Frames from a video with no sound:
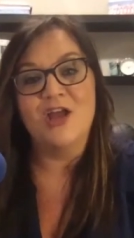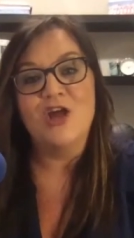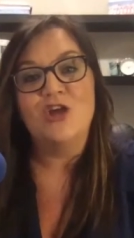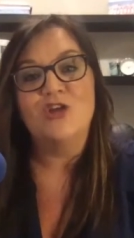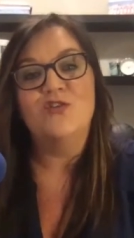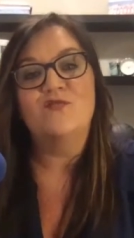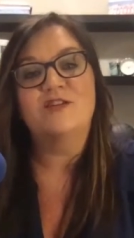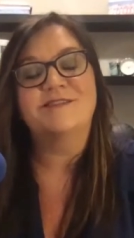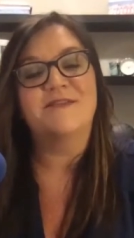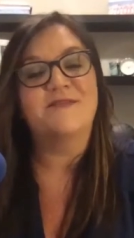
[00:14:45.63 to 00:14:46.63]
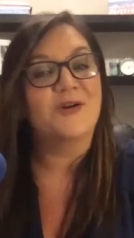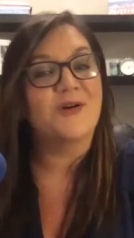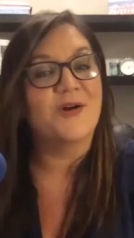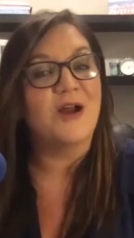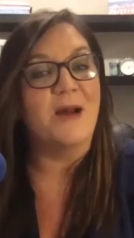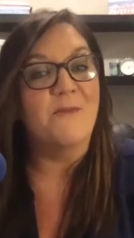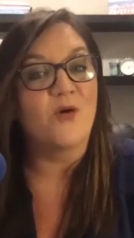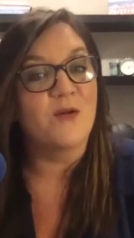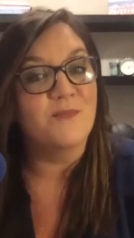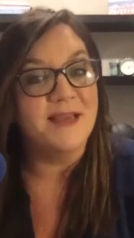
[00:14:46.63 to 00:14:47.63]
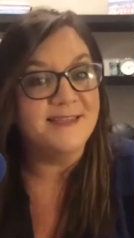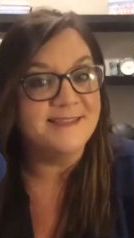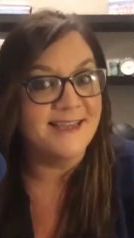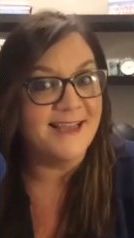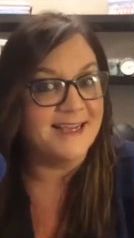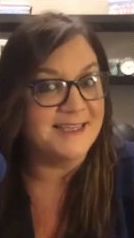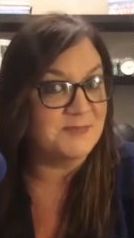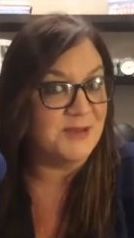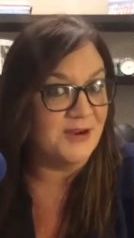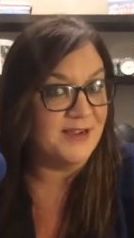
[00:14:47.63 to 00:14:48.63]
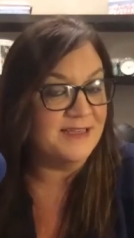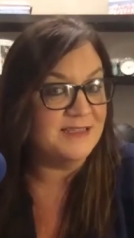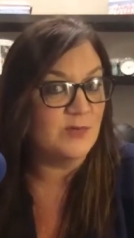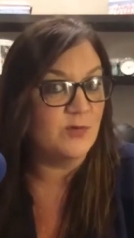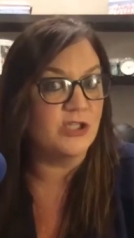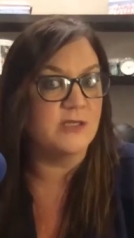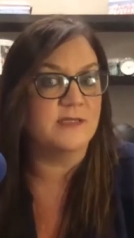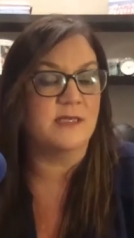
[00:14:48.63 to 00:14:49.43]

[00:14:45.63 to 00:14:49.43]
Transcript: You've just given her a more amazing experience, which is,